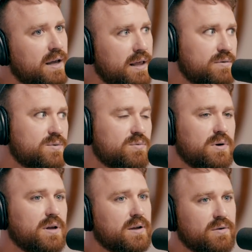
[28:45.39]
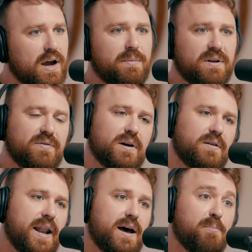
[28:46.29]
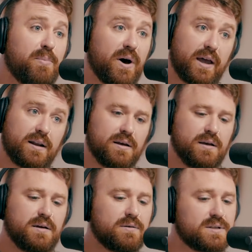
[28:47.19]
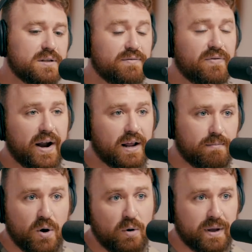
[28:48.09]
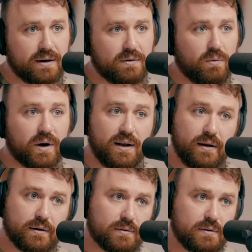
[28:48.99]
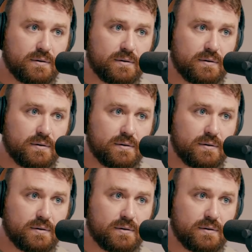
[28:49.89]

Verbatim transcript: And that was really crappy to figure that out. But it was a defining moment when I knew.